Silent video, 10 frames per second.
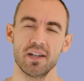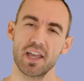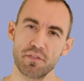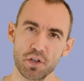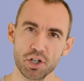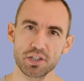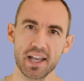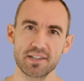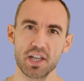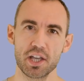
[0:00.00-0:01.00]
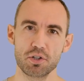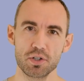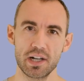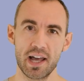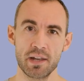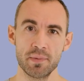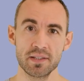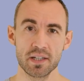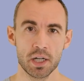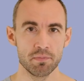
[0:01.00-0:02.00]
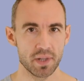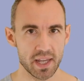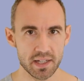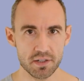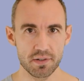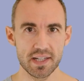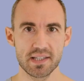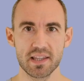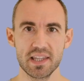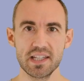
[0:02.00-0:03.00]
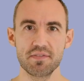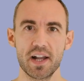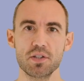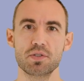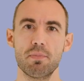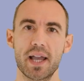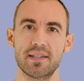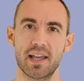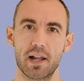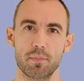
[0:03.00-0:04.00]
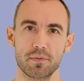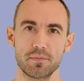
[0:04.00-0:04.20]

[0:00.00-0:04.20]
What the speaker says: If you're not getting a good alignment, increasing these values might help.